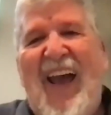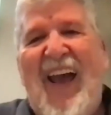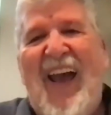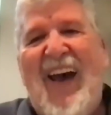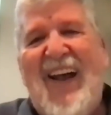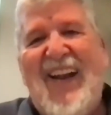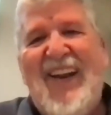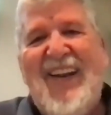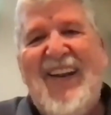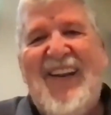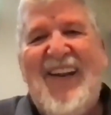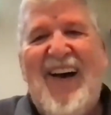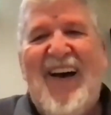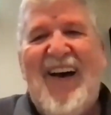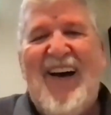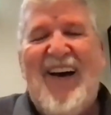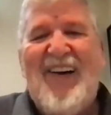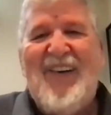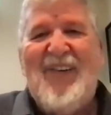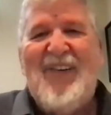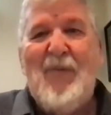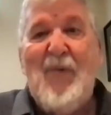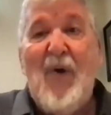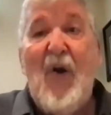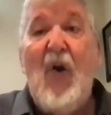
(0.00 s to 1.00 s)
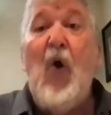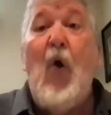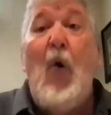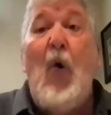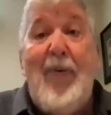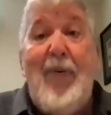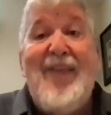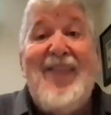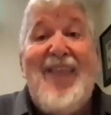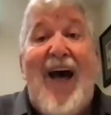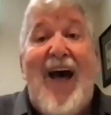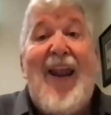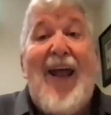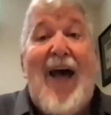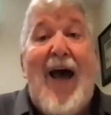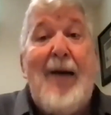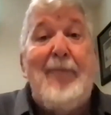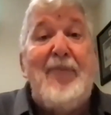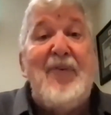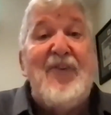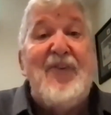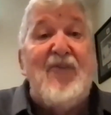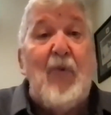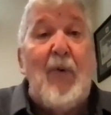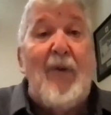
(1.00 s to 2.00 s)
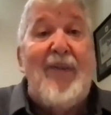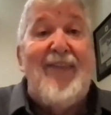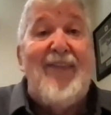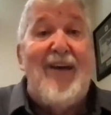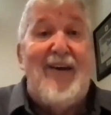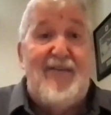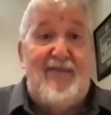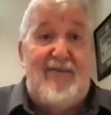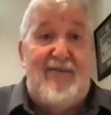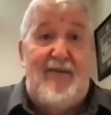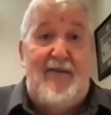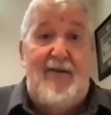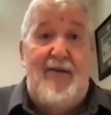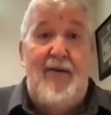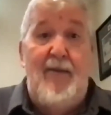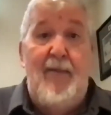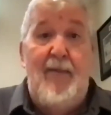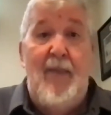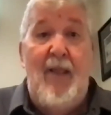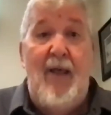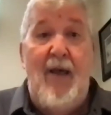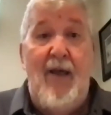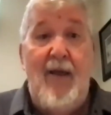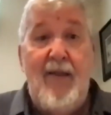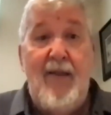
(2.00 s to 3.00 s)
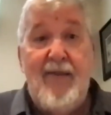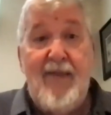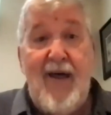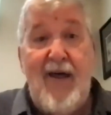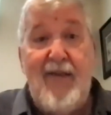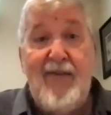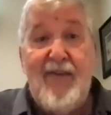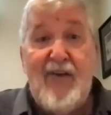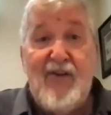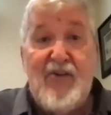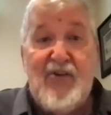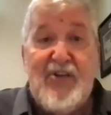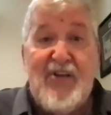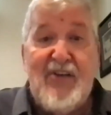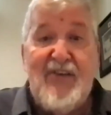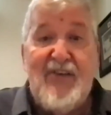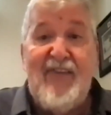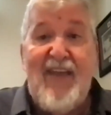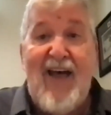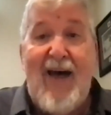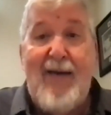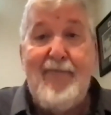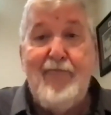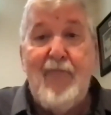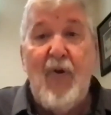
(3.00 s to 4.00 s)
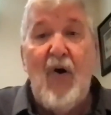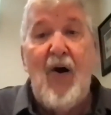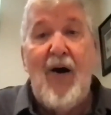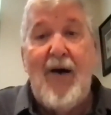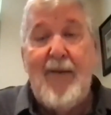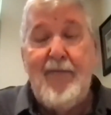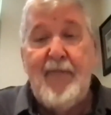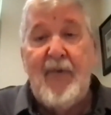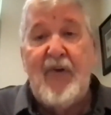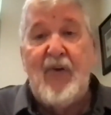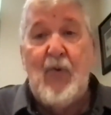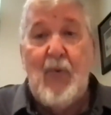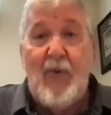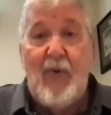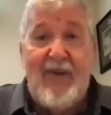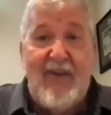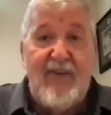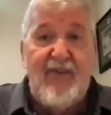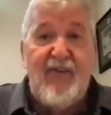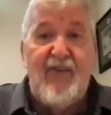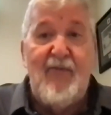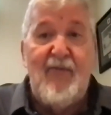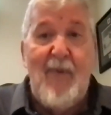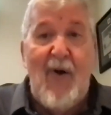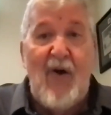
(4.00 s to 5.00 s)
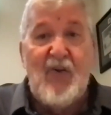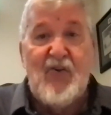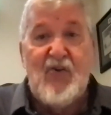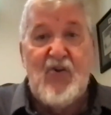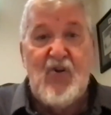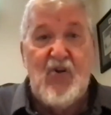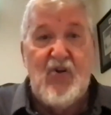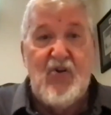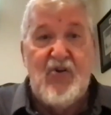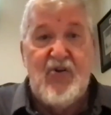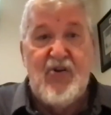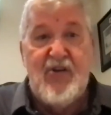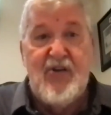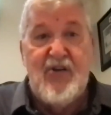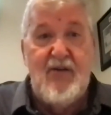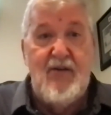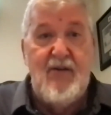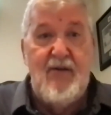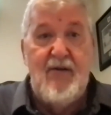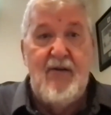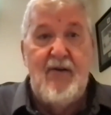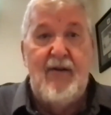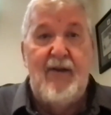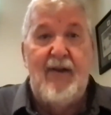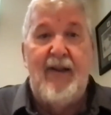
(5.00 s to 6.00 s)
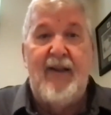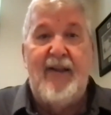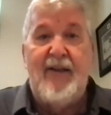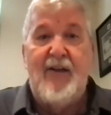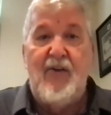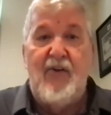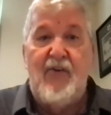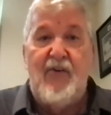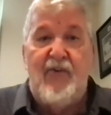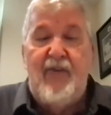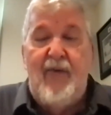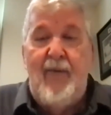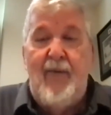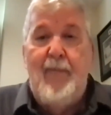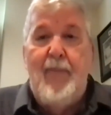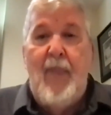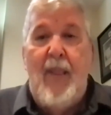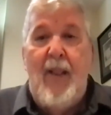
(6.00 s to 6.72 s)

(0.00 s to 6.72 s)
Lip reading: And we're hoping that happens with this, that there's just that bond between small church leaders.